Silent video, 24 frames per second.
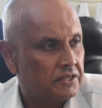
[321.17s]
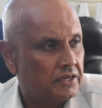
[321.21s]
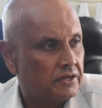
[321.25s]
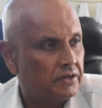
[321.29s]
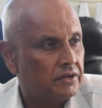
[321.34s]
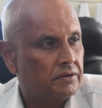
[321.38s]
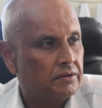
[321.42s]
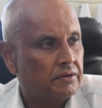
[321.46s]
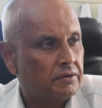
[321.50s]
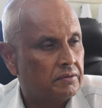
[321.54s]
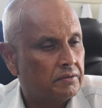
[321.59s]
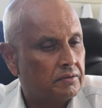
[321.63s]

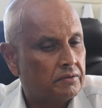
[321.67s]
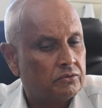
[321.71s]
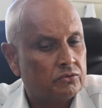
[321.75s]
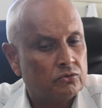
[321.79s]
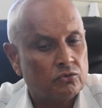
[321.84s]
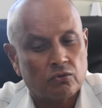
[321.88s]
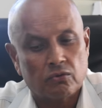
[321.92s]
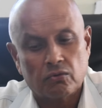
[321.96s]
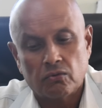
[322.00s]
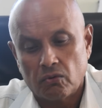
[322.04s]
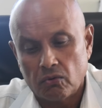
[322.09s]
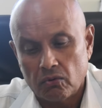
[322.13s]
They
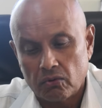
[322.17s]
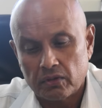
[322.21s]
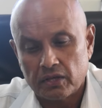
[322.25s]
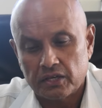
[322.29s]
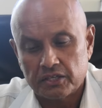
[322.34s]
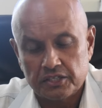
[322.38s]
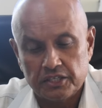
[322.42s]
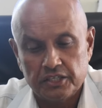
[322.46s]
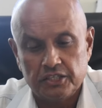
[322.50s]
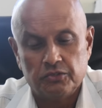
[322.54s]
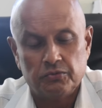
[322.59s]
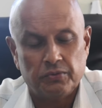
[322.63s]
took all
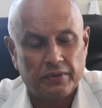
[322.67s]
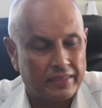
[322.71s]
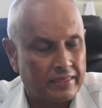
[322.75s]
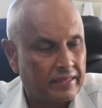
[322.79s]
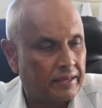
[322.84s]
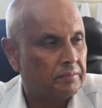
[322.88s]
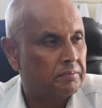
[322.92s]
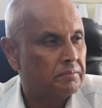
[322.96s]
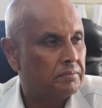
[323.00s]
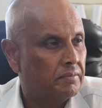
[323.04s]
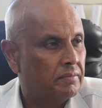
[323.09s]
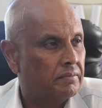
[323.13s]
their seeds with
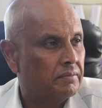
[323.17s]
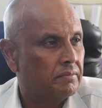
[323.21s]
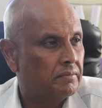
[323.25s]
them.